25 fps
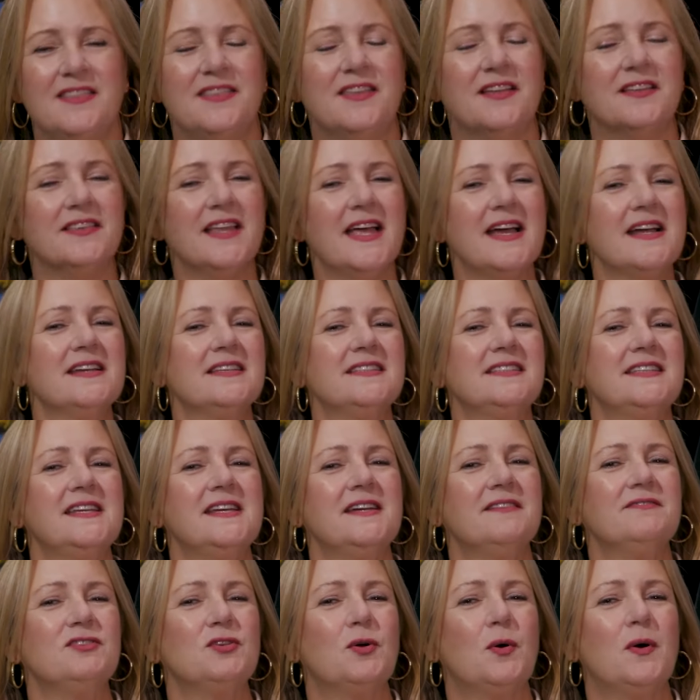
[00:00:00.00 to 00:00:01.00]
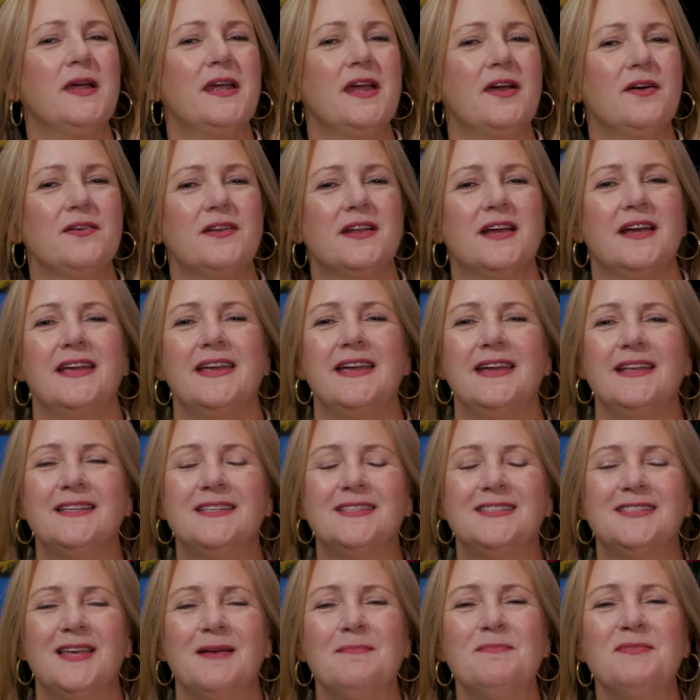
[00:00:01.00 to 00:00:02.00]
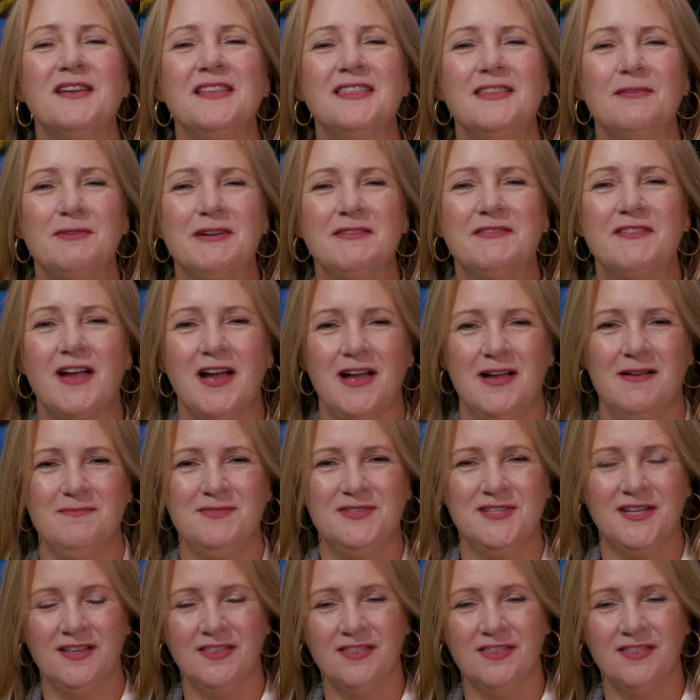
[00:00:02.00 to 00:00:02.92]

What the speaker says: The legacy of Toyota, it's something that we've come to